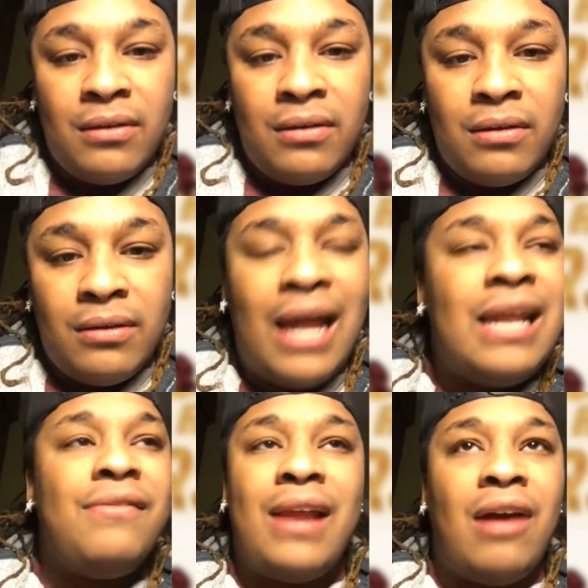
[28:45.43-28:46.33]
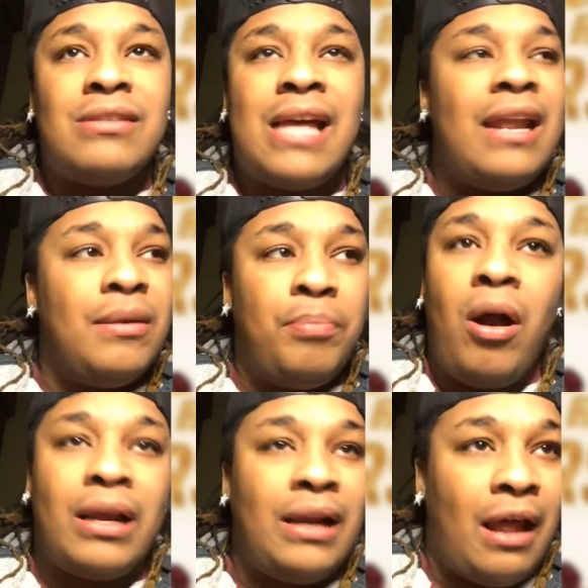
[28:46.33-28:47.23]
Not even outside in the
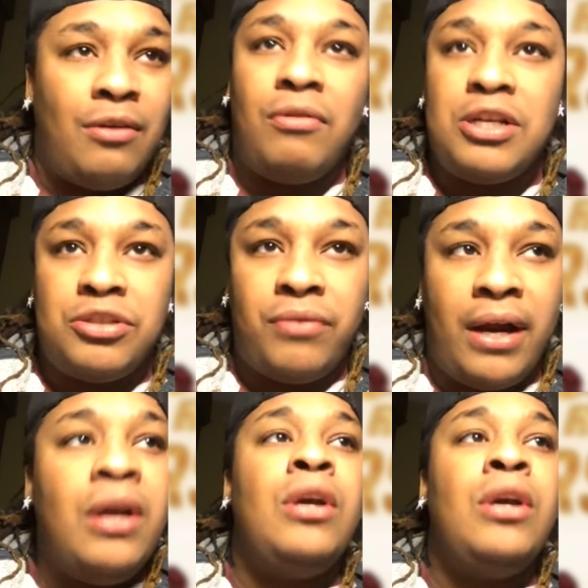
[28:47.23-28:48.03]
parking lot of the restaurant.